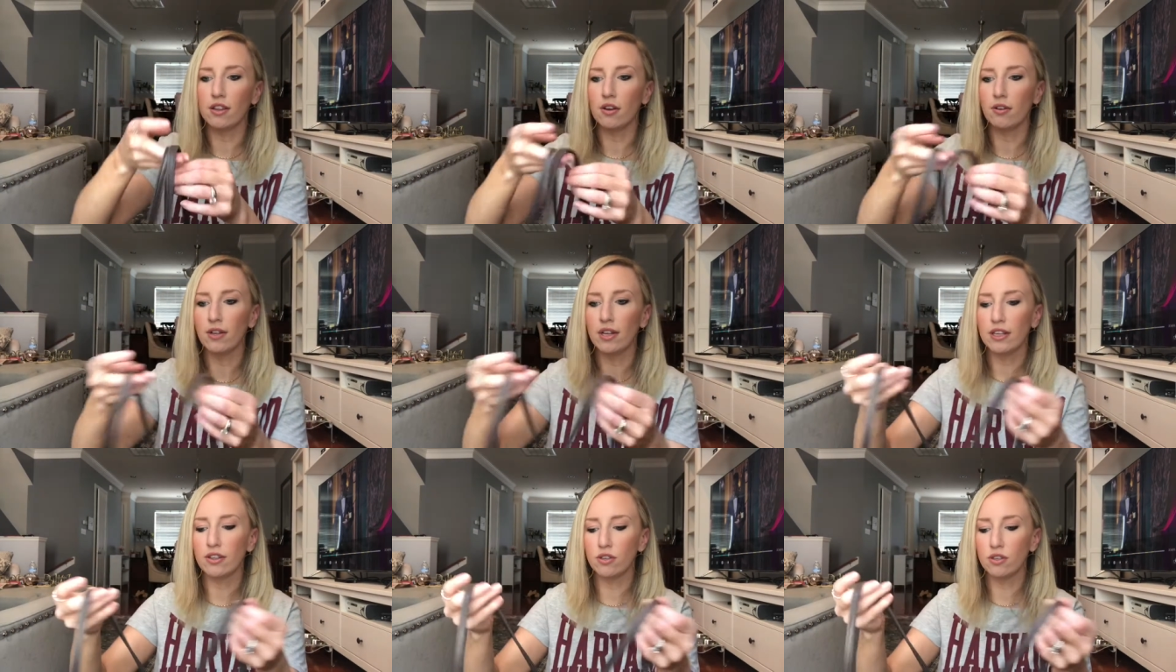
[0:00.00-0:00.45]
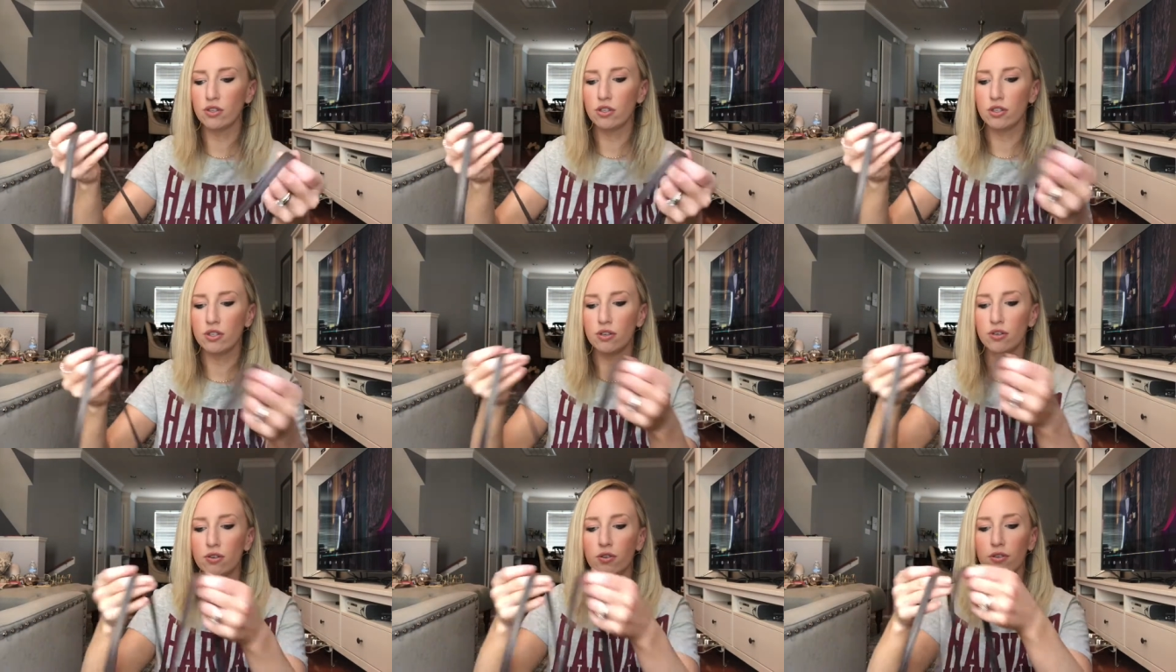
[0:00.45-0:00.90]
They're like, they're
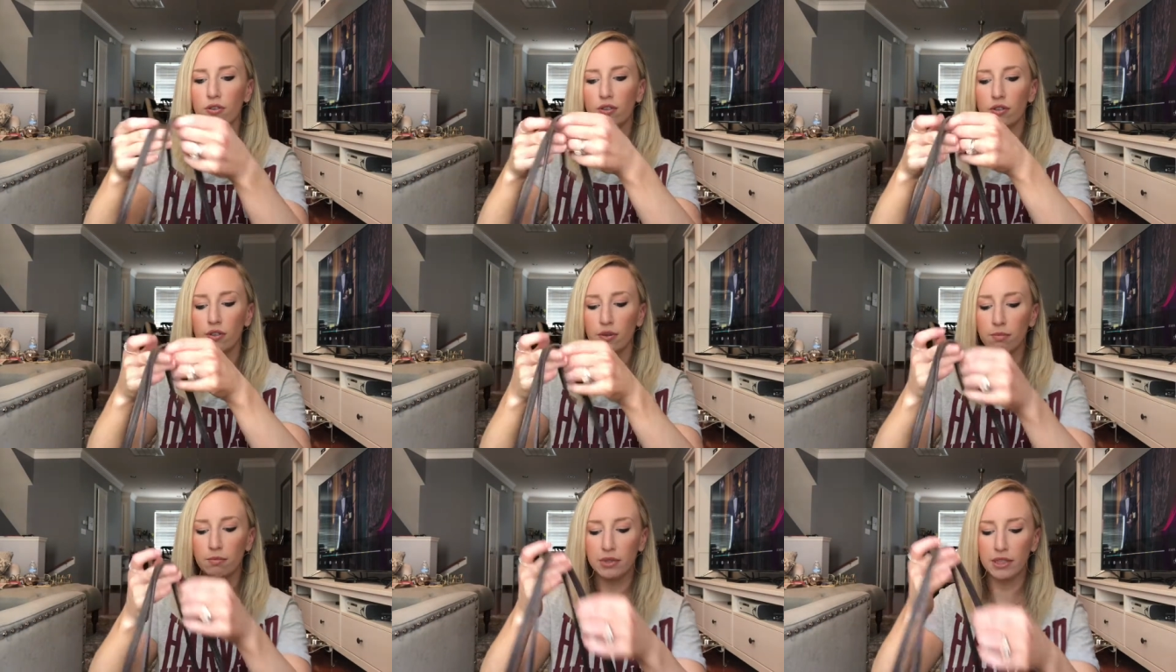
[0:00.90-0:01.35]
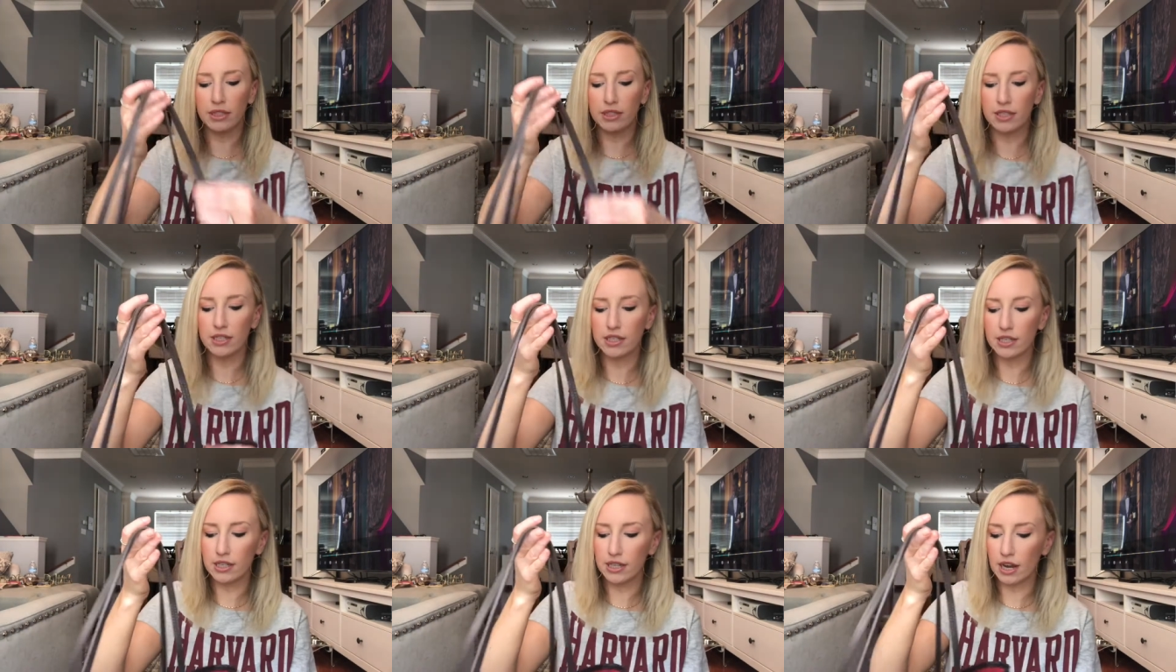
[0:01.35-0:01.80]
still
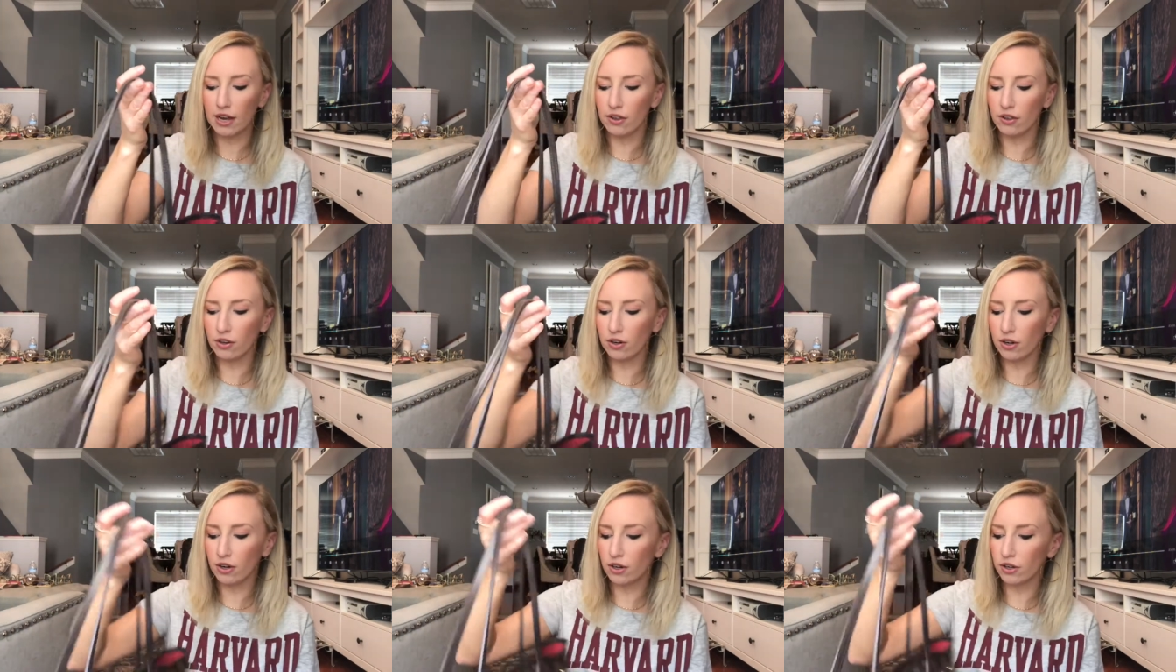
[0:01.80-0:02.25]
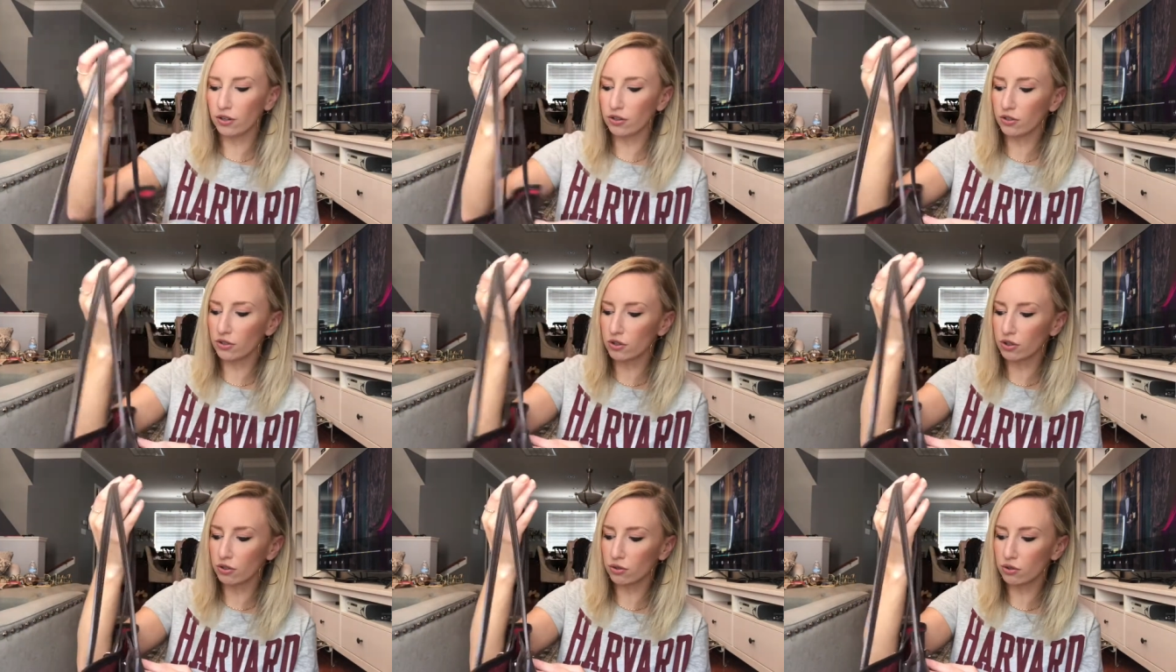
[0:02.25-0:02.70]
completely together.
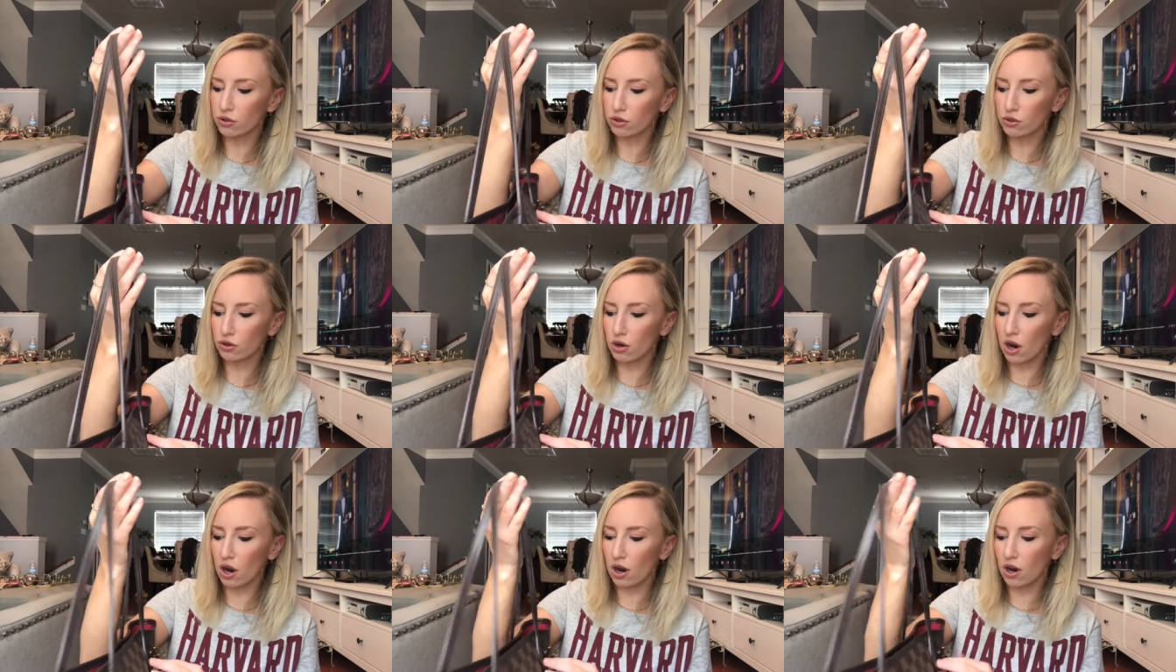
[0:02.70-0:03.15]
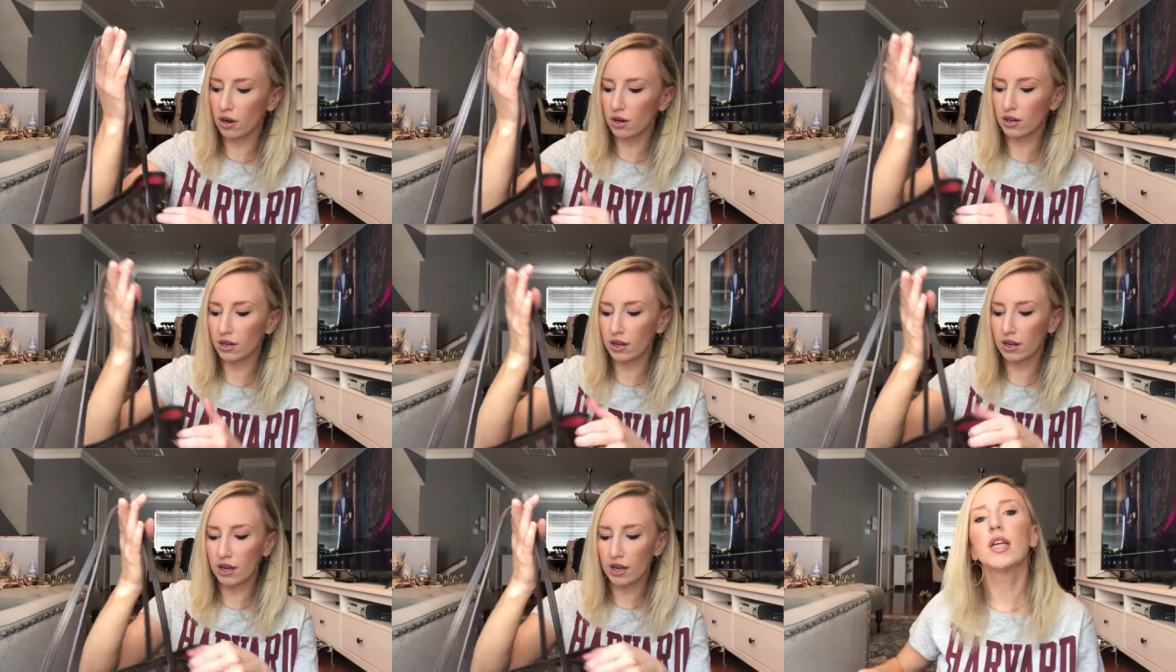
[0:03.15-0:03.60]
They're still
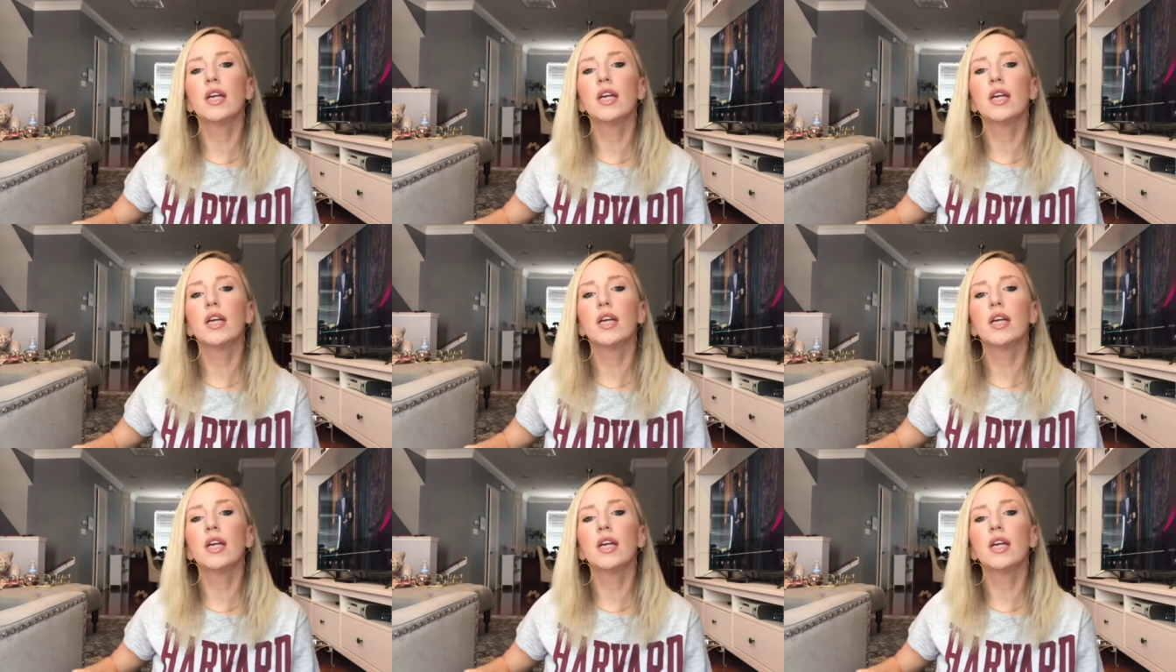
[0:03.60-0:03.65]
strong.